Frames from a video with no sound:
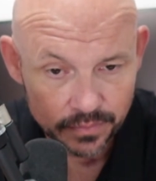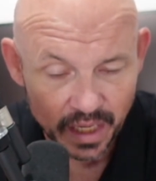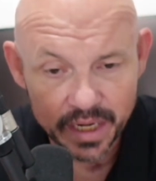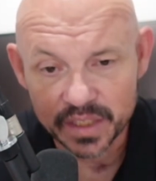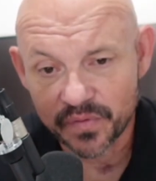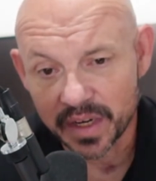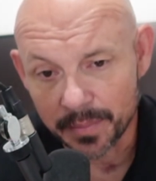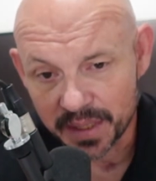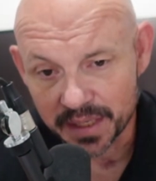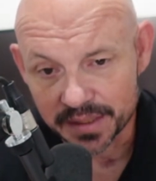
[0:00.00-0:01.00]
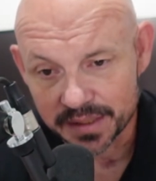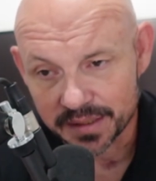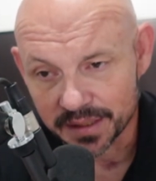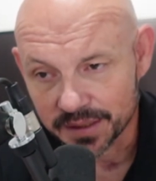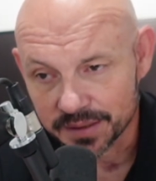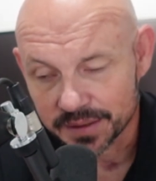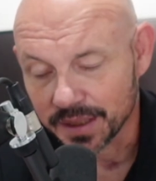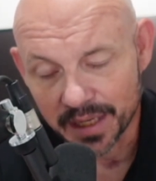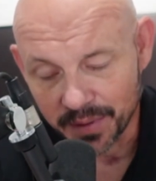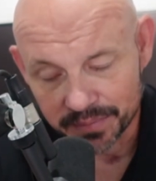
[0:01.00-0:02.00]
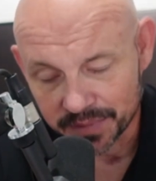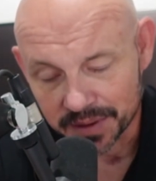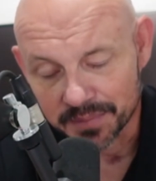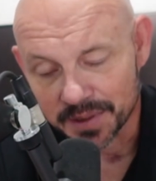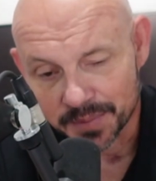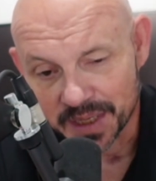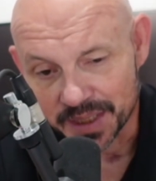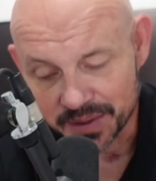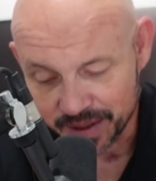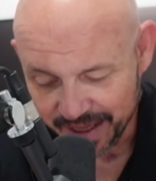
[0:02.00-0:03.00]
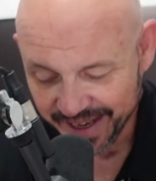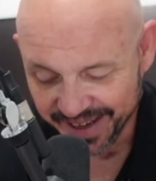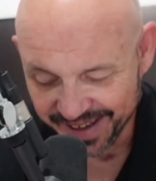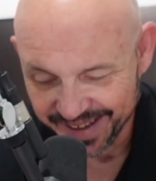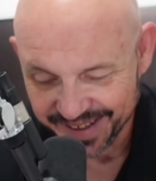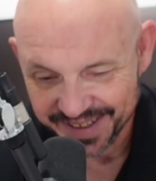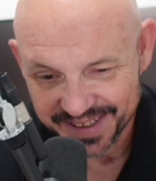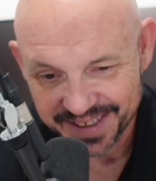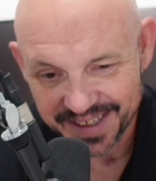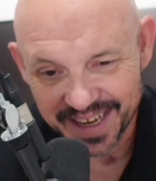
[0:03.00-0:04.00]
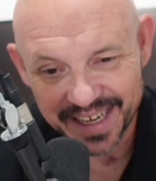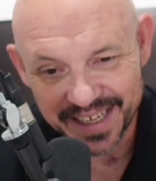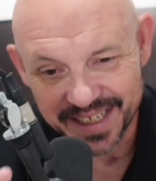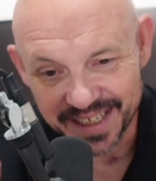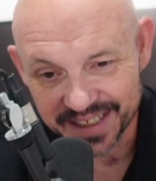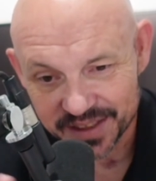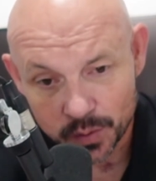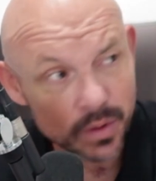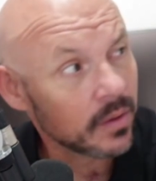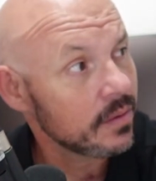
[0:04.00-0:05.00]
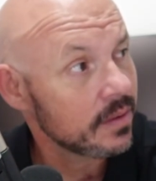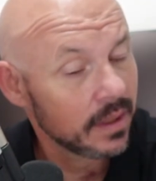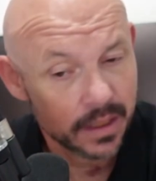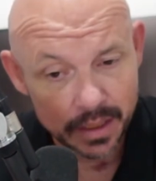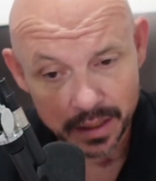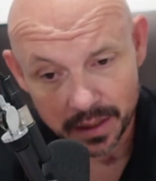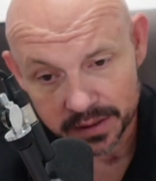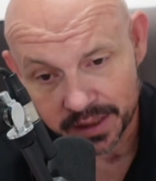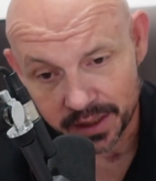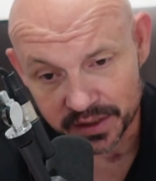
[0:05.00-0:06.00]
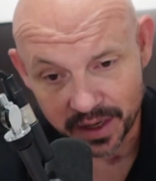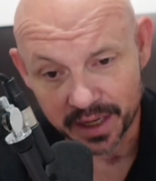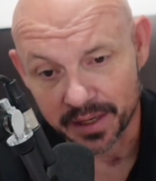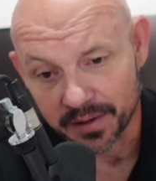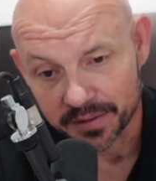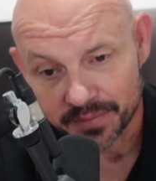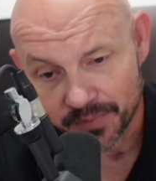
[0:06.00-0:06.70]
And it's funny because anyway, let me get to it. ADD, squirrel. I'll stay on track here.